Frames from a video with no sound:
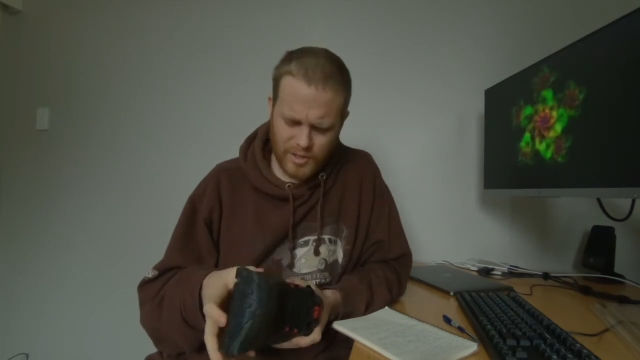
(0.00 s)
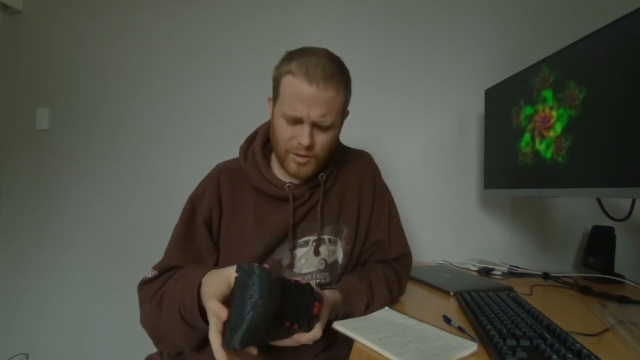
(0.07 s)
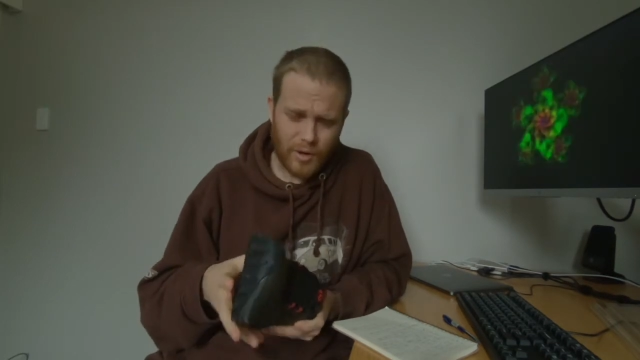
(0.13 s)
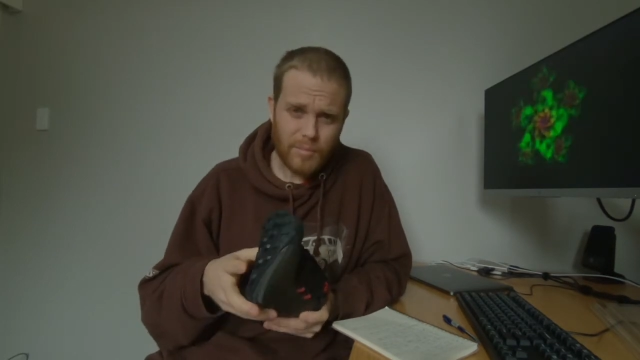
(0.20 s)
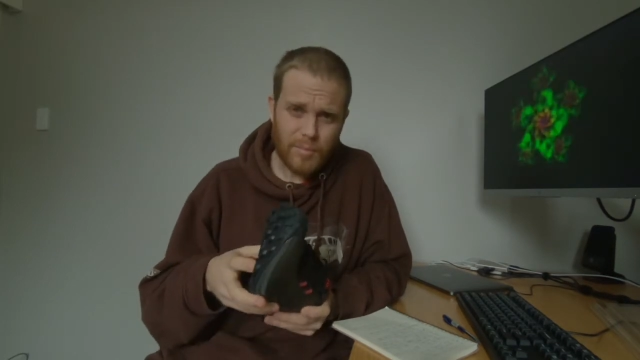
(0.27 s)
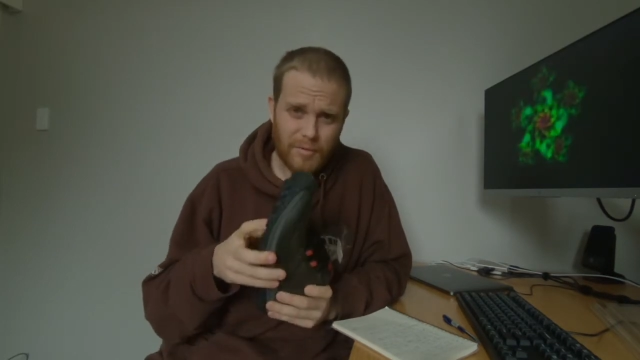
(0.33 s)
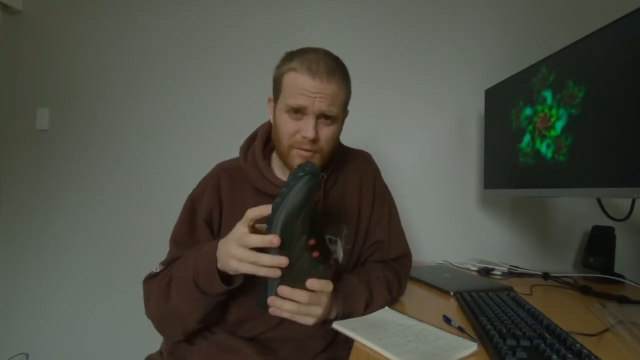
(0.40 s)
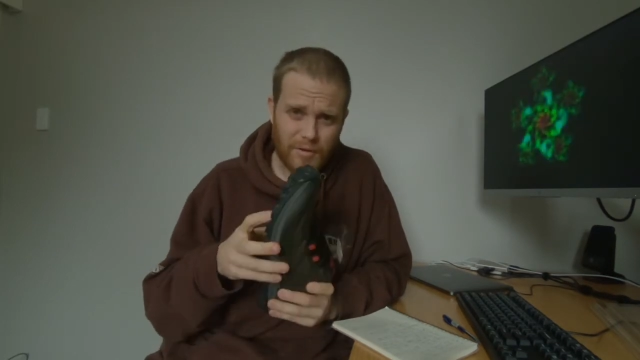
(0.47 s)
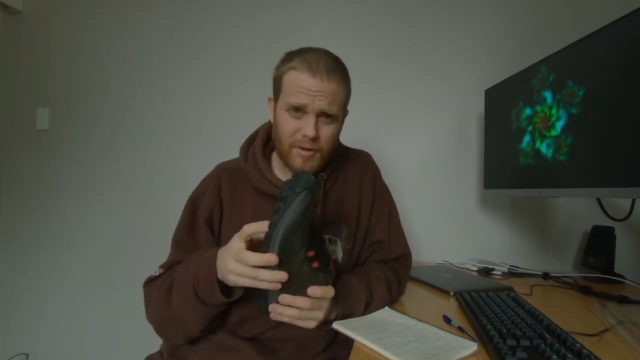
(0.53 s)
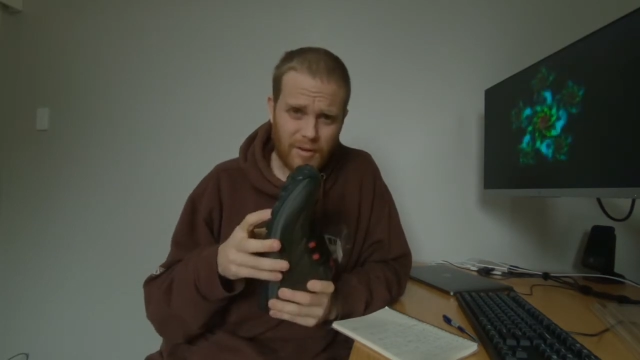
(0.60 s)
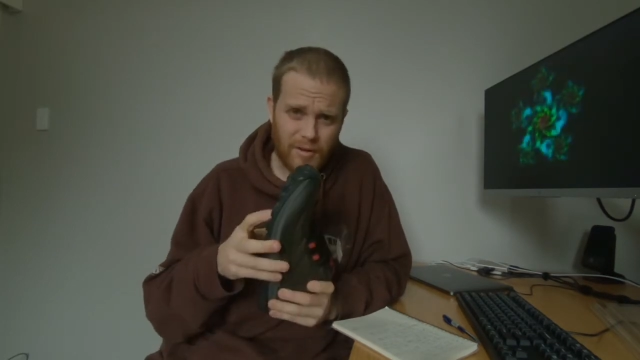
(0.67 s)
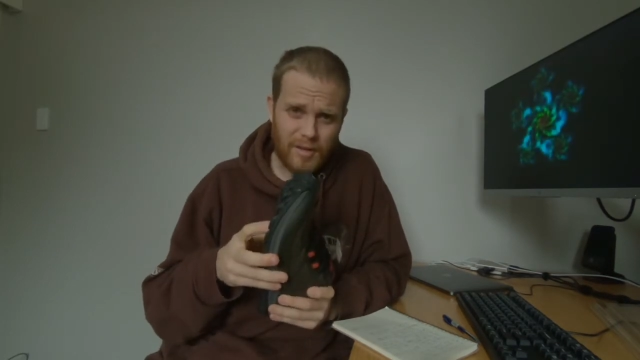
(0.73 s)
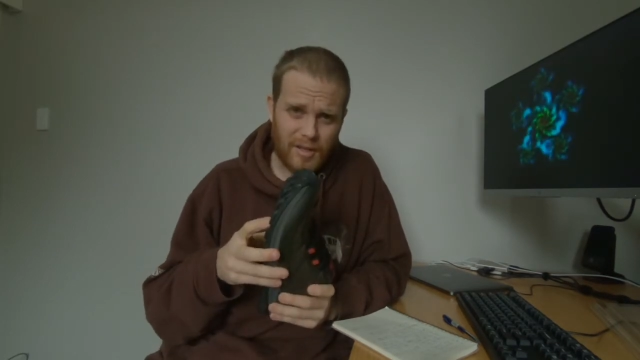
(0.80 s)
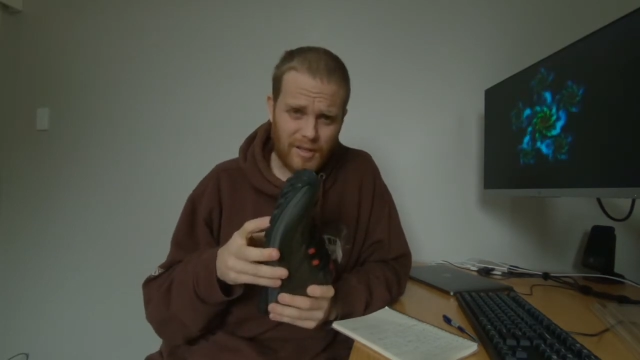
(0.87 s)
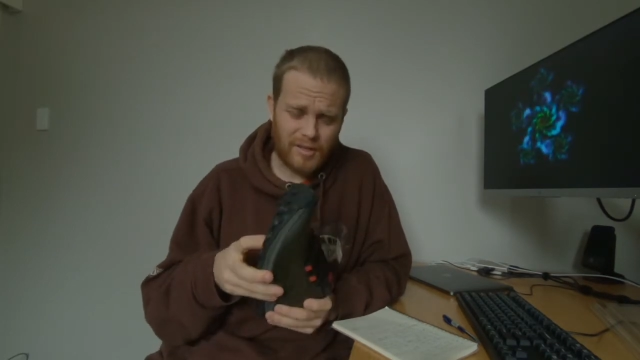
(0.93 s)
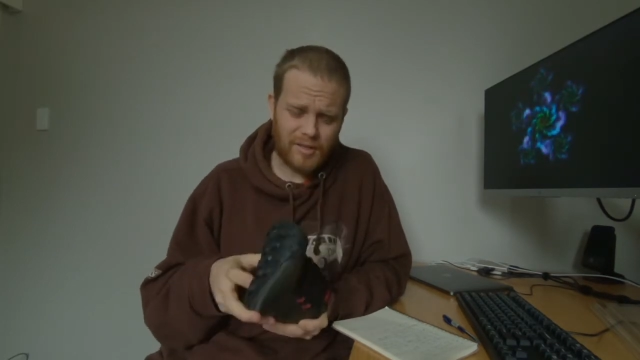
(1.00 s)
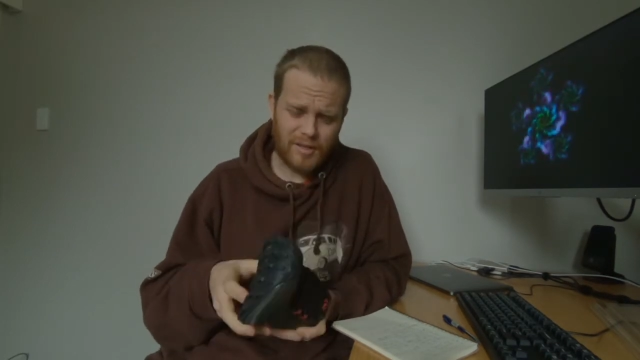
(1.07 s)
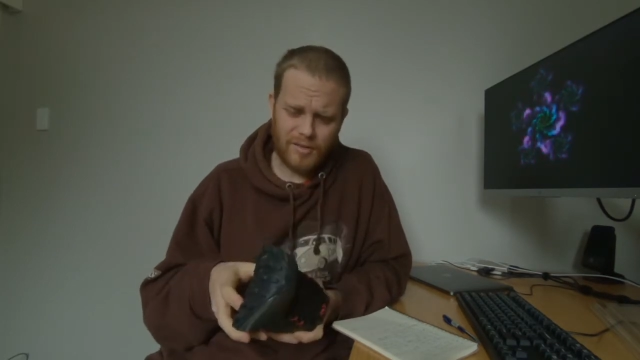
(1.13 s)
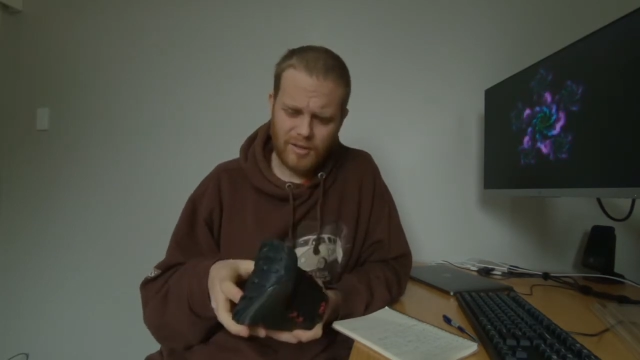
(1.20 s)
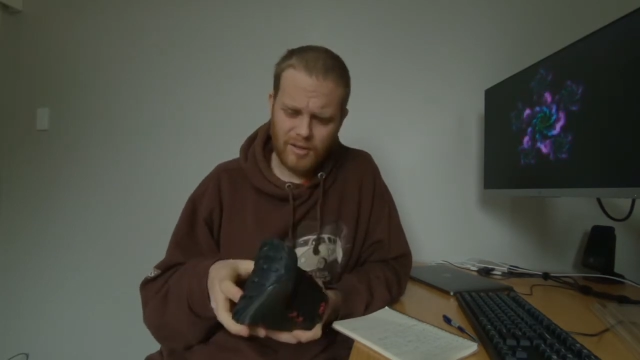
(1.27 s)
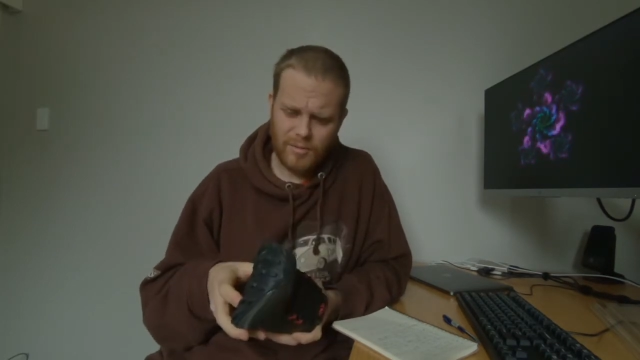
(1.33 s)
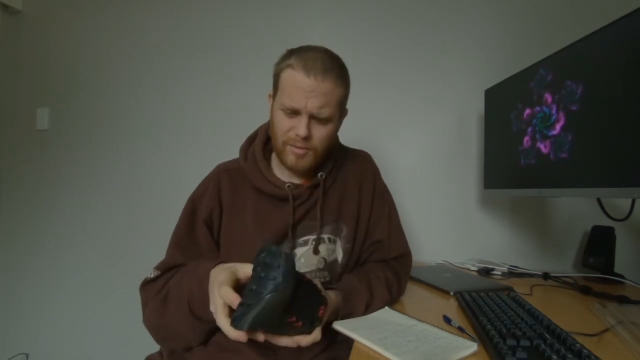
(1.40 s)
So I prefer these
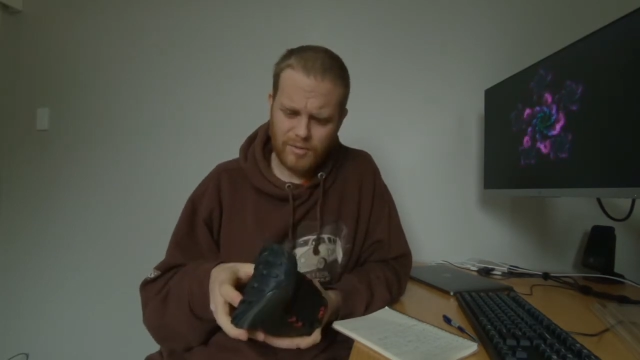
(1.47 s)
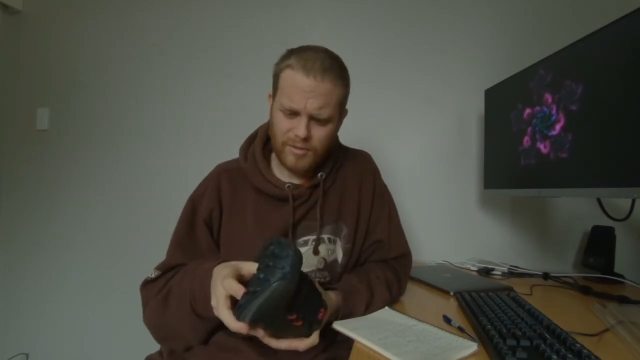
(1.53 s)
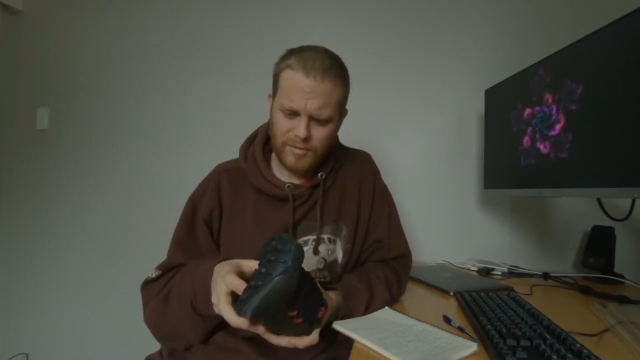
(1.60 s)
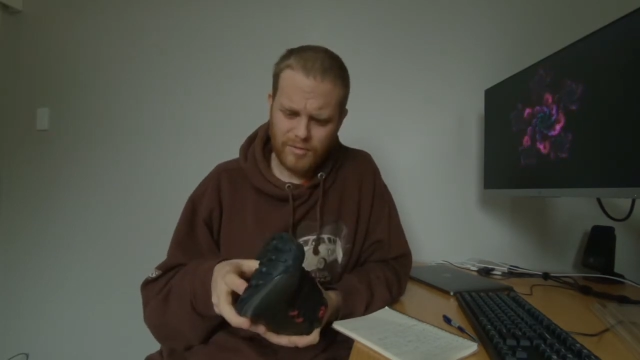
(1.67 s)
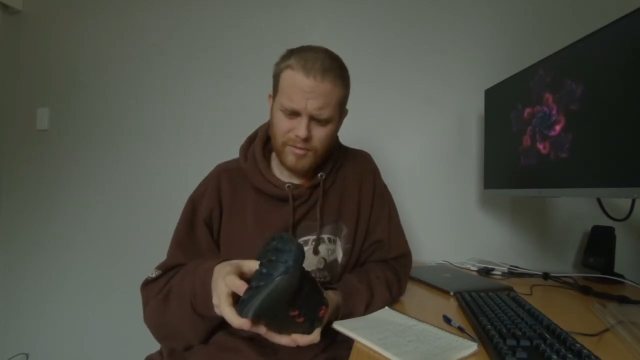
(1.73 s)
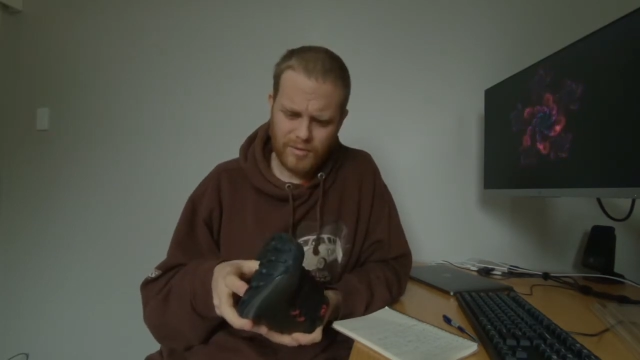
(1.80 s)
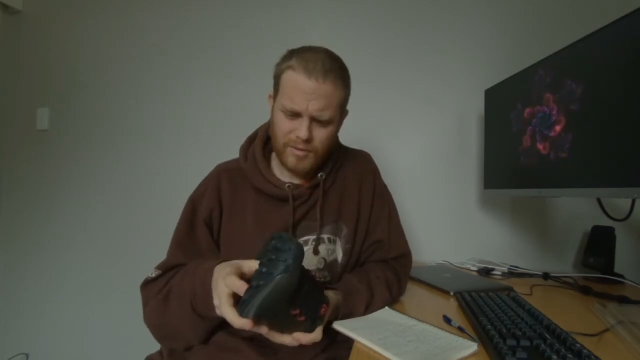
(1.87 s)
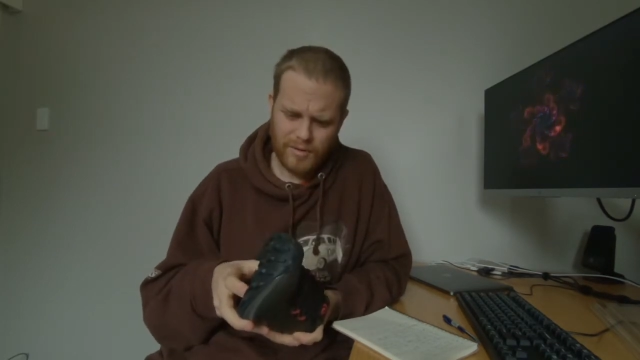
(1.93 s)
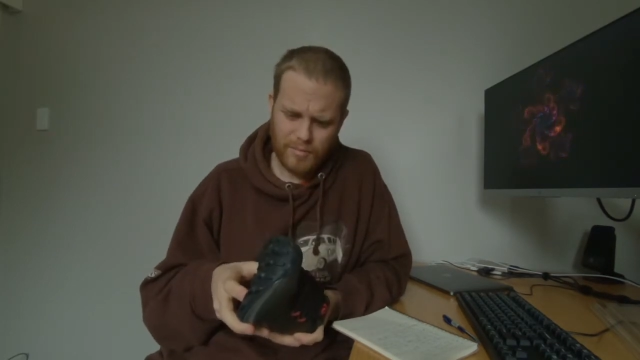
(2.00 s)
in terms of